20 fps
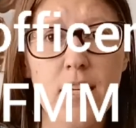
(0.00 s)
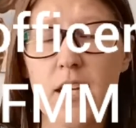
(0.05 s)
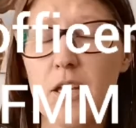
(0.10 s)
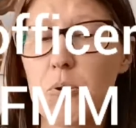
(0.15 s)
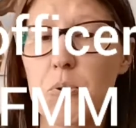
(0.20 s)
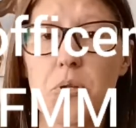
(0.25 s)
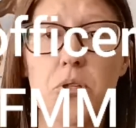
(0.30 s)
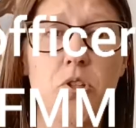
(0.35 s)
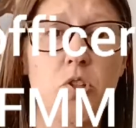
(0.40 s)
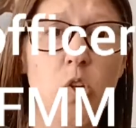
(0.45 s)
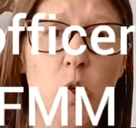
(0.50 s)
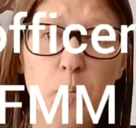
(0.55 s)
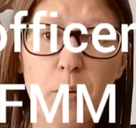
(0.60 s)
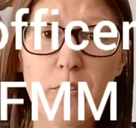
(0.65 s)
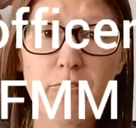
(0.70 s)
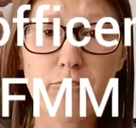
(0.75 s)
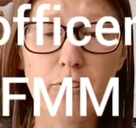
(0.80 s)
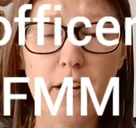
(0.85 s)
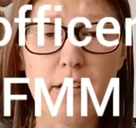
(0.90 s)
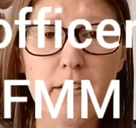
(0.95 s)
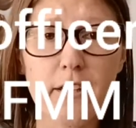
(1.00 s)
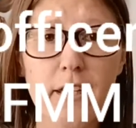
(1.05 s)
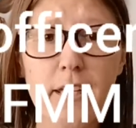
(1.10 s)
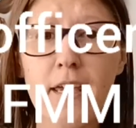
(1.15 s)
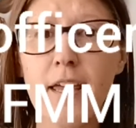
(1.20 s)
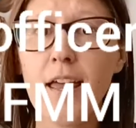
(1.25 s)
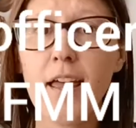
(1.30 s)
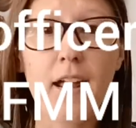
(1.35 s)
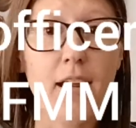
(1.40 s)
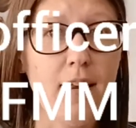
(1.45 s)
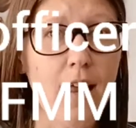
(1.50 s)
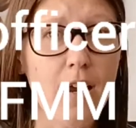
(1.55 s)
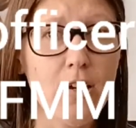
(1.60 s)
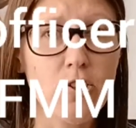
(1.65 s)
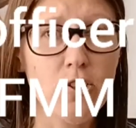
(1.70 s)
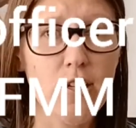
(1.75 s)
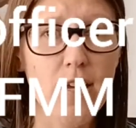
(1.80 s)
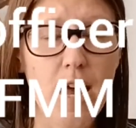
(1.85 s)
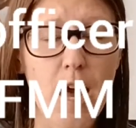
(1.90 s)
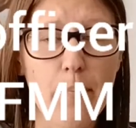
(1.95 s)
He was super friendly and
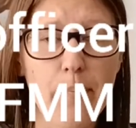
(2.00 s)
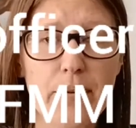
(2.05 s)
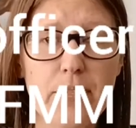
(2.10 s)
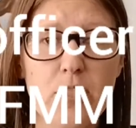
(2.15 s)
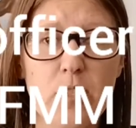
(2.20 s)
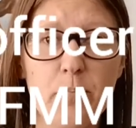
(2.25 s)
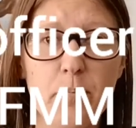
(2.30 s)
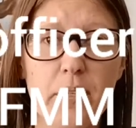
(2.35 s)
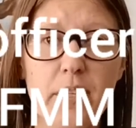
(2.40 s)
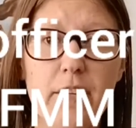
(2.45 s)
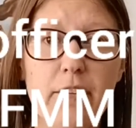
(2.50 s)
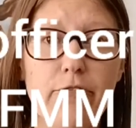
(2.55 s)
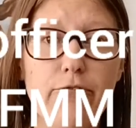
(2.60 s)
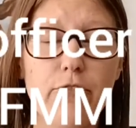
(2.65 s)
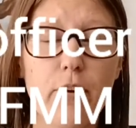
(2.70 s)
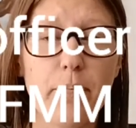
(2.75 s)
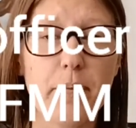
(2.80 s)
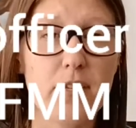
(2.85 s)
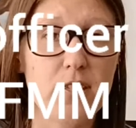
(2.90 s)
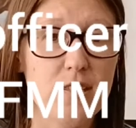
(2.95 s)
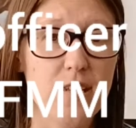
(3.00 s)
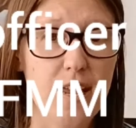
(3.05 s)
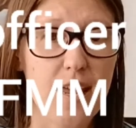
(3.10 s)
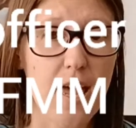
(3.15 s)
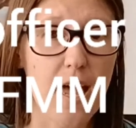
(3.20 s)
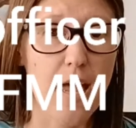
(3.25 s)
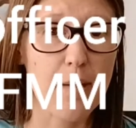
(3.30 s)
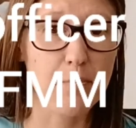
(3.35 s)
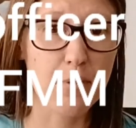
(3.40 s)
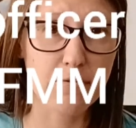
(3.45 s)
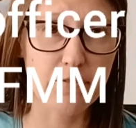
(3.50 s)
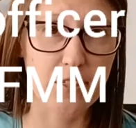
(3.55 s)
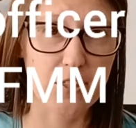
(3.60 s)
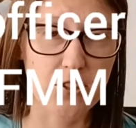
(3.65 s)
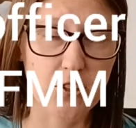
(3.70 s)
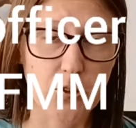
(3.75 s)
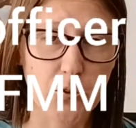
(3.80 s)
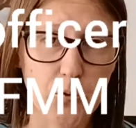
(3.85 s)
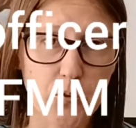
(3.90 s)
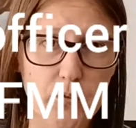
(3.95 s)
actually happened to be from the state I'm moving
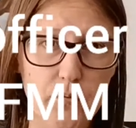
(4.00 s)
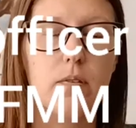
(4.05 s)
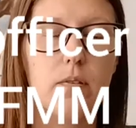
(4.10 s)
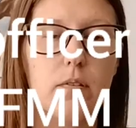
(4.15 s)
to.